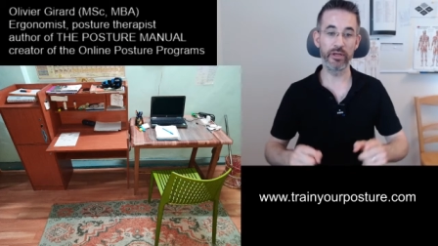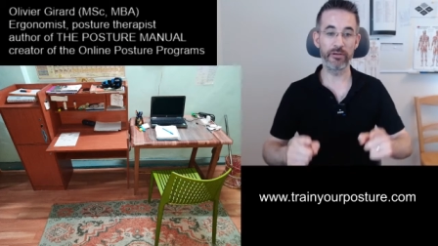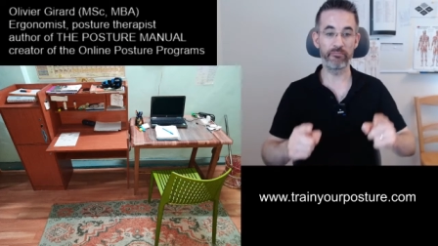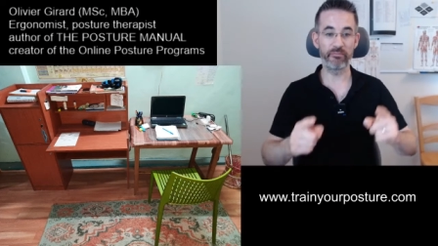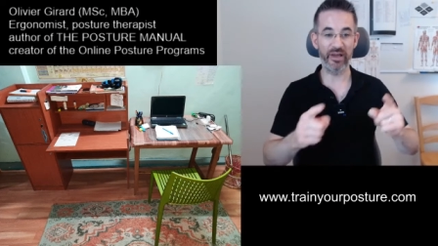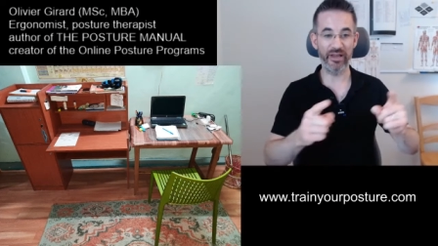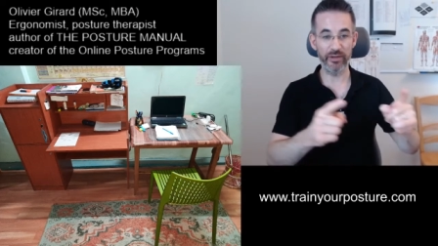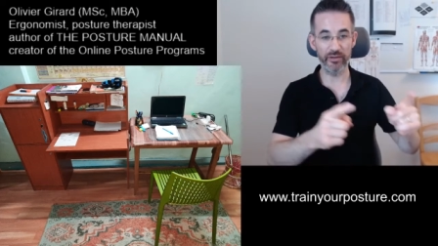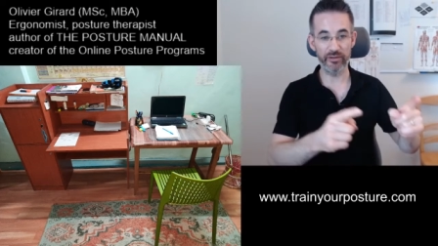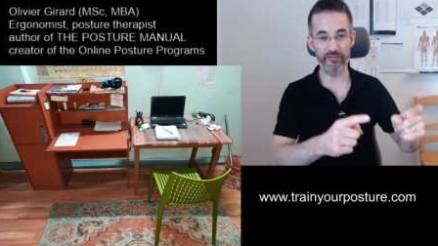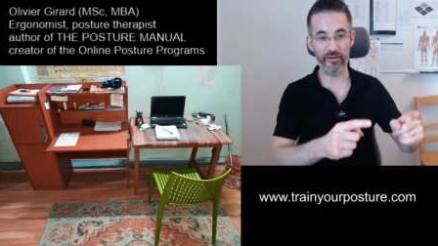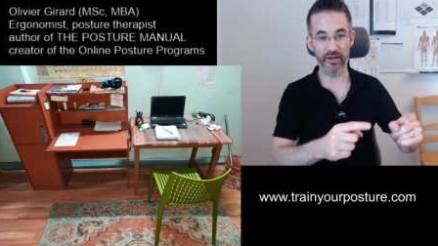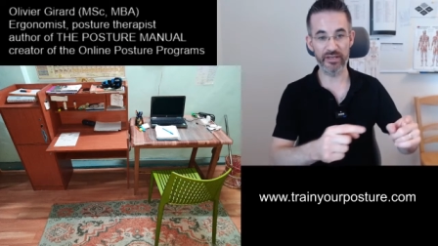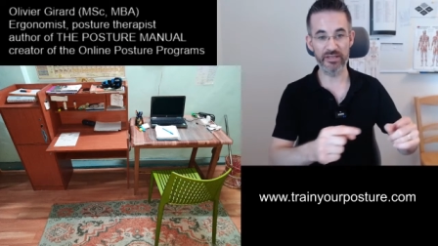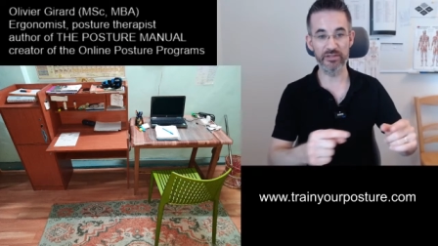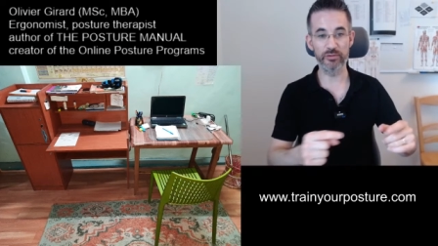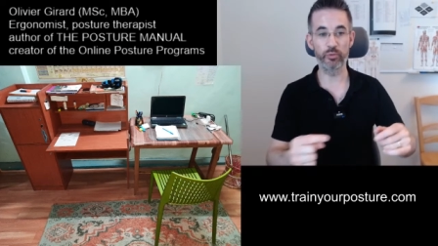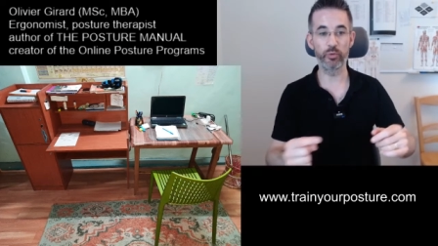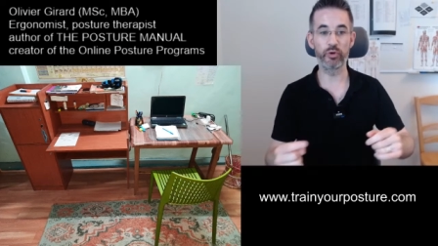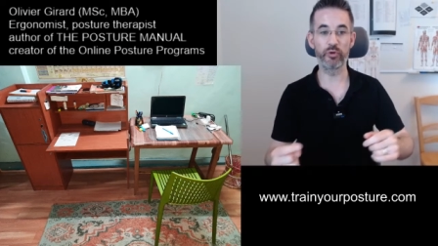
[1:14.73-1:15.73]
my
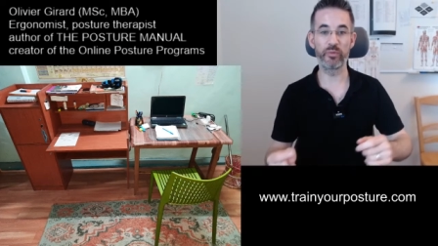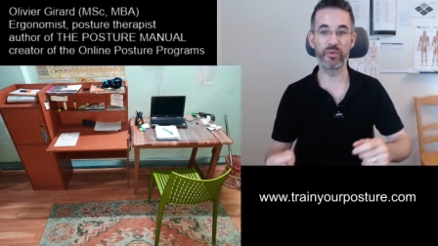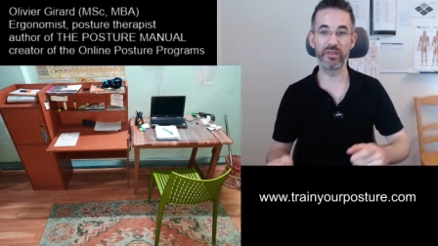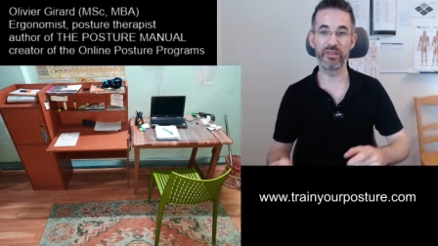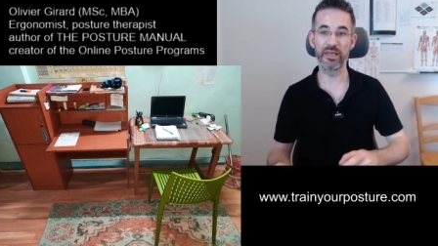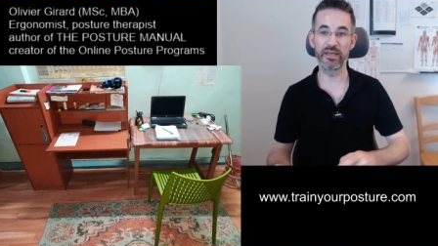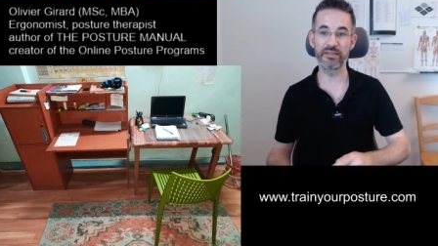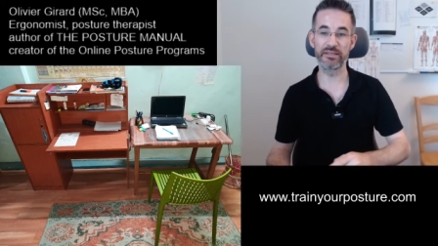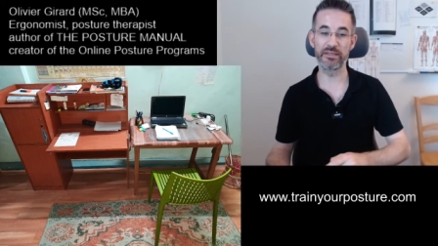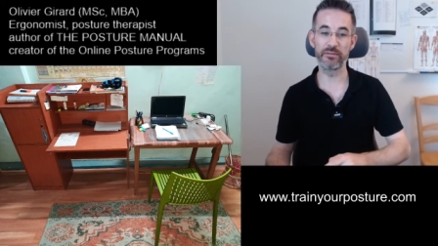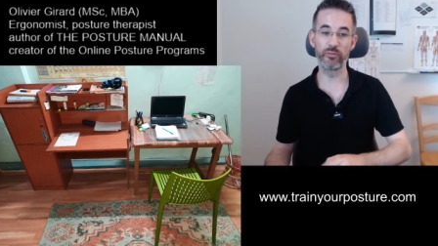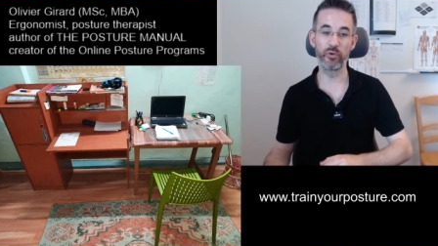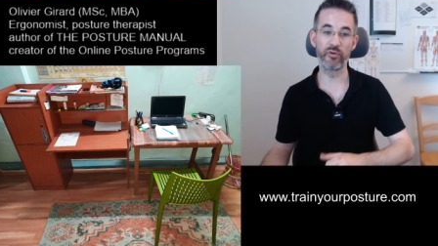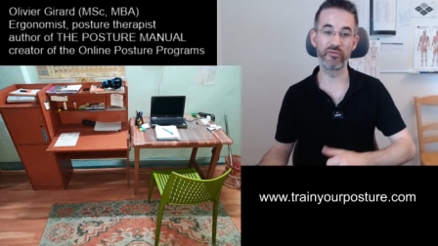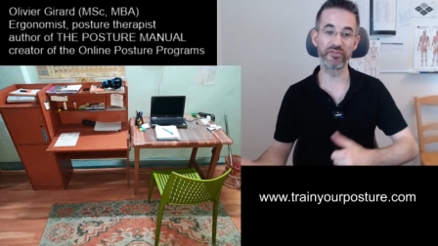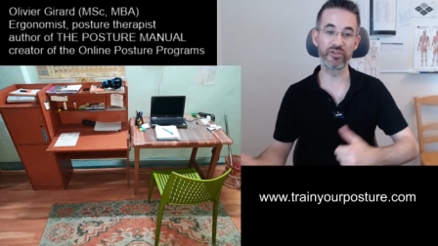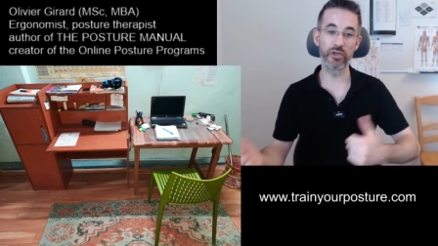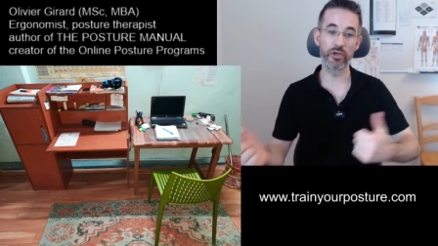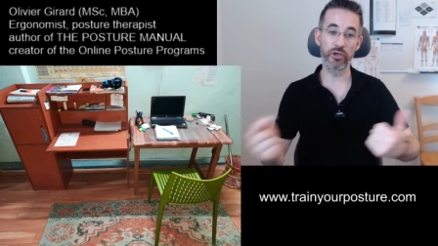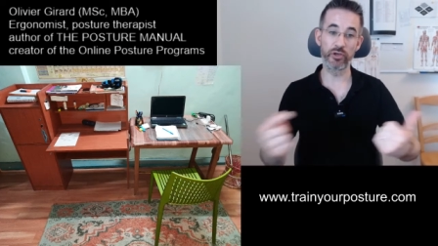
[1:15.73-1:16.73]
advice would be that he
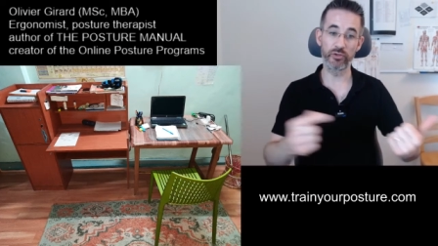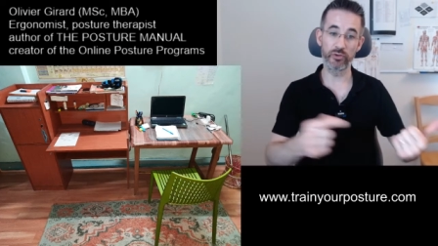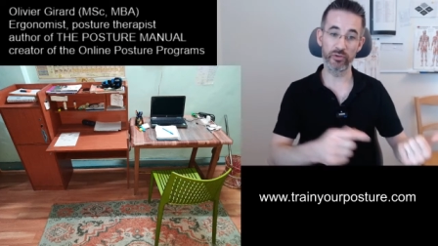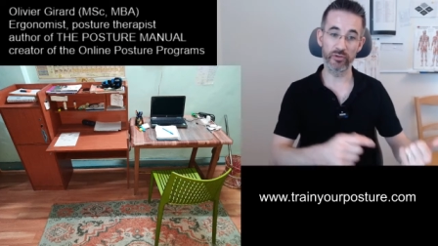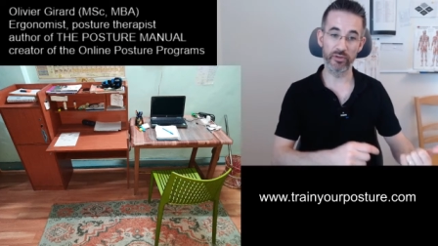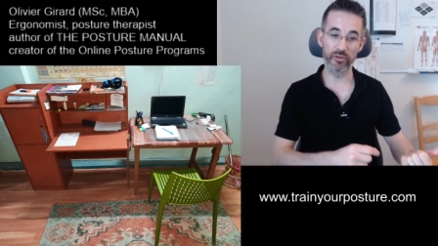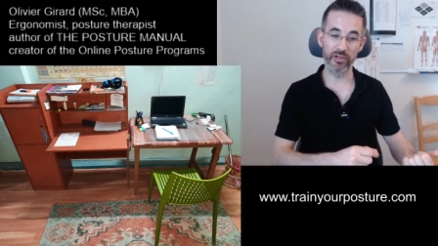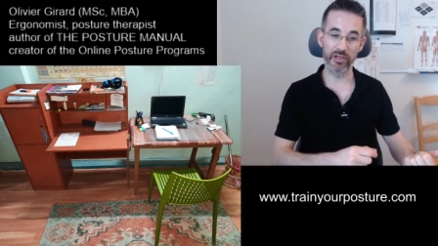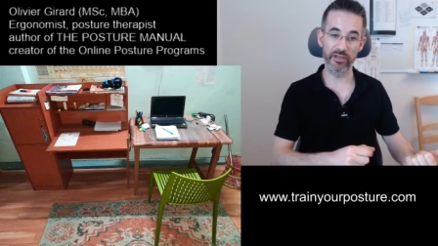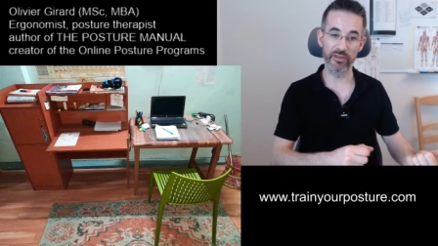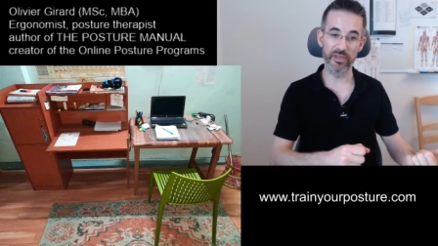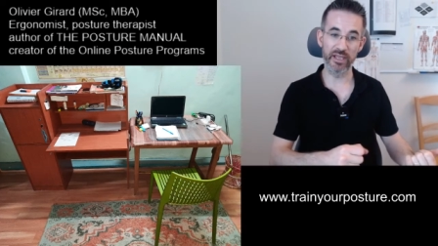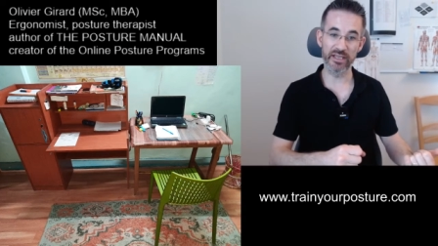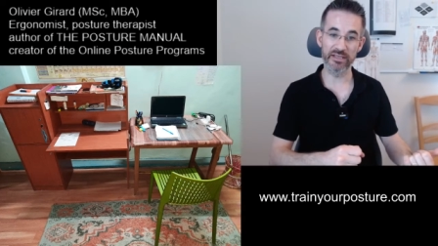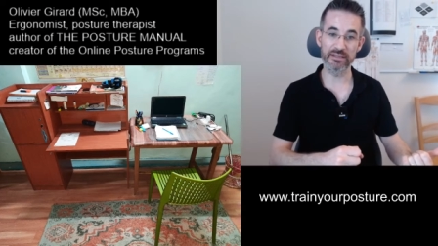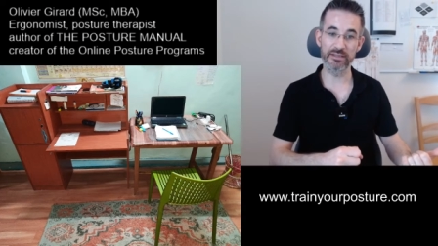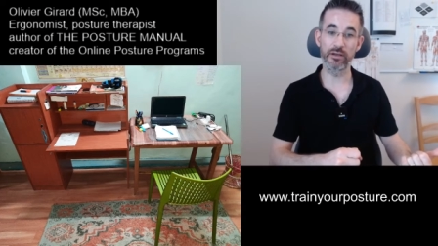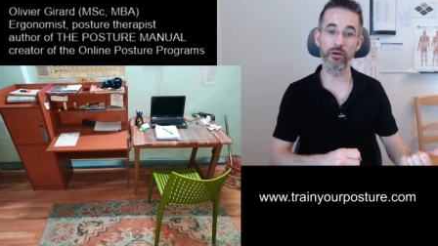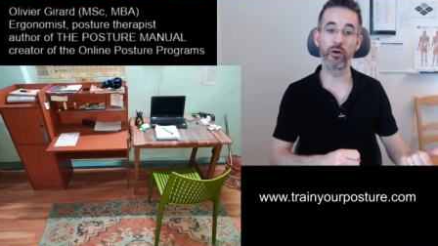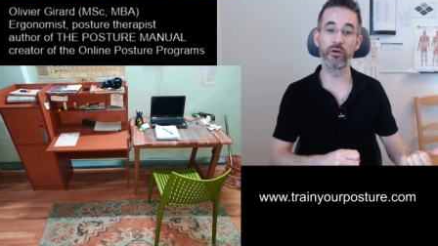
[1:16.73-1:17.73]
moves to the
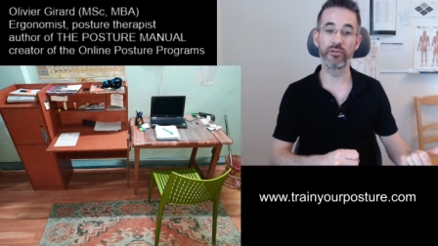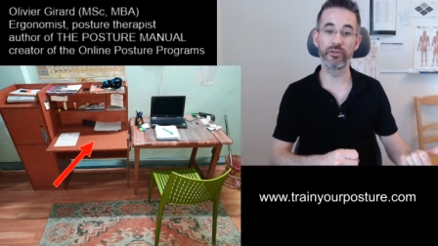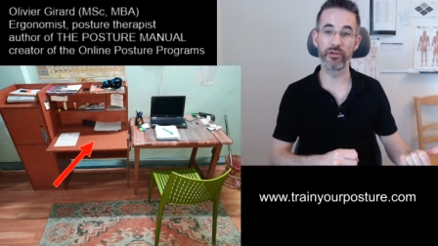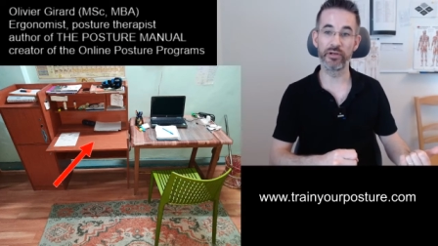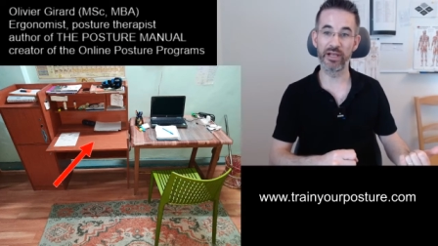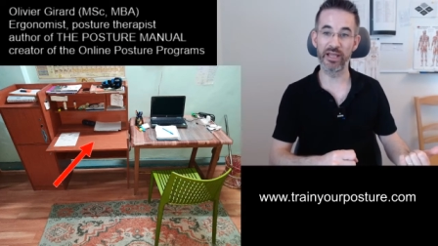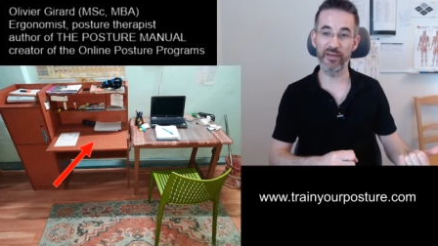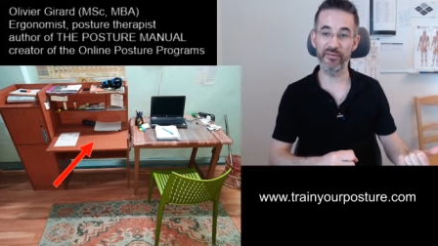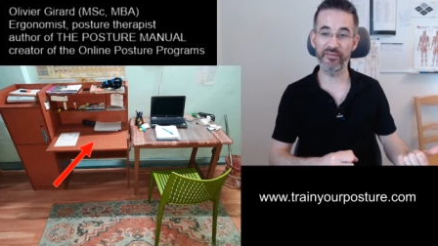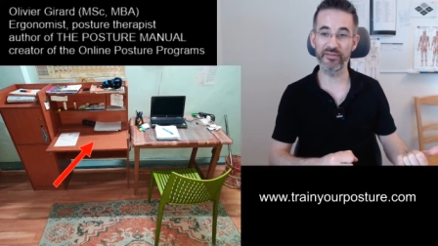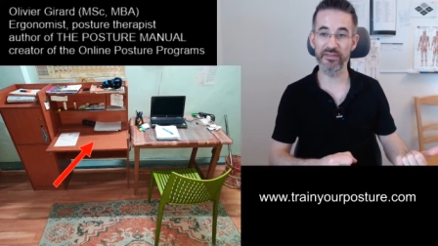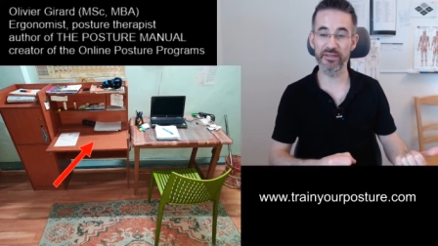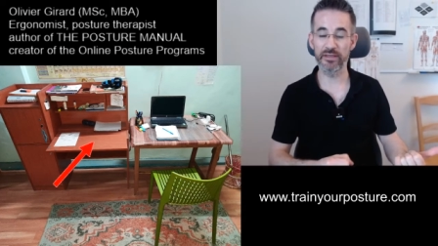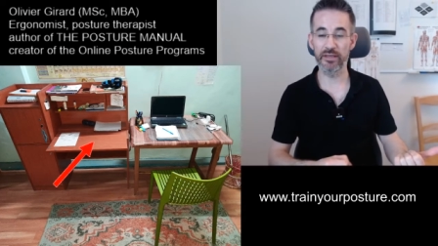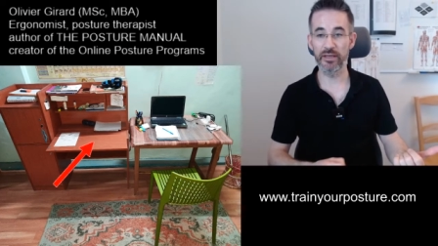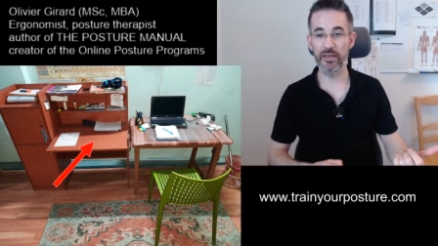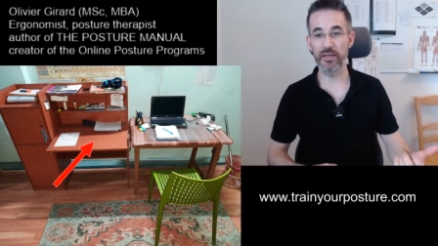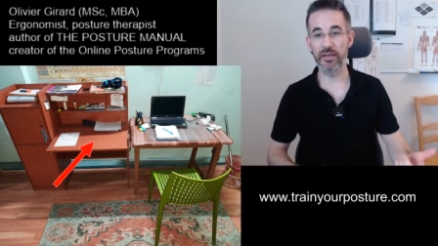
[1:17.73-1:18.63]
desk on the left.